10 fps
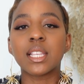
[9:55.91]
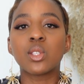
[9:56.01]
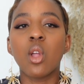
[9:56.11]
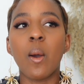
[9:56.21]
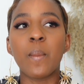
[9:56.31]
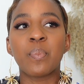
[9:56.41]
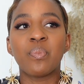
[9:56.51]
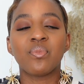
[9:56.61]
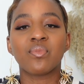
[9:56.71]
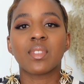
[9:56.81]
It's not
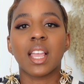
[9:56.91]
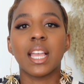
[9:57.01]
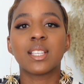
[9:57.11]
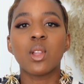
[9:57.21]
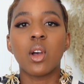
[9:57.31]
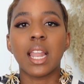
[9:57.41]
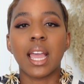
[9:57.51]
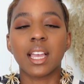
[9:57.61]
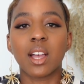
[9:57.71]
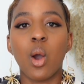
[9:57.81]
It's not
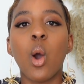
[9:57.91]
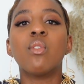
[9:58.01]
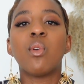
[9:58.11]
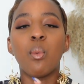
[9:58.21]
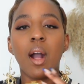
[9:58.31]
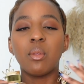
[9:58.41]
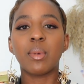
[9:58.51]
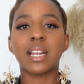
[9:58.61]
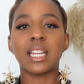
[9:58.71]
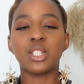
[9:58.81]
like
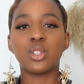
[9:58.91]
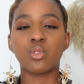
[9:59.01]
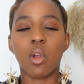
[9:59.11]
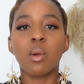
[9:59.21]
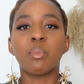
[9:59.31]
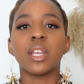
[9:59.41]
overwhelmingly strong,